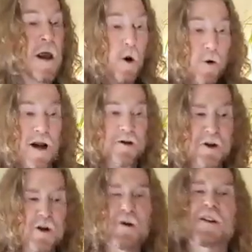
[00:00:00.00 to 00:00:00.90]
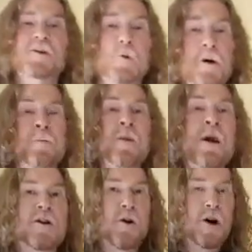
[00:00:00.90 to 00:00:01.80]
We actually use this one
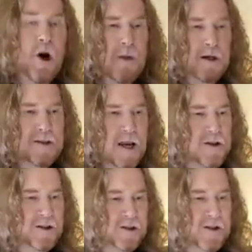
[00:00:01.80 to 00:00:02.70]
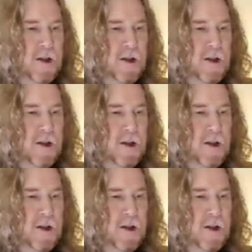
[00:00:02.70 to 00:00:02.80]
during our meditations,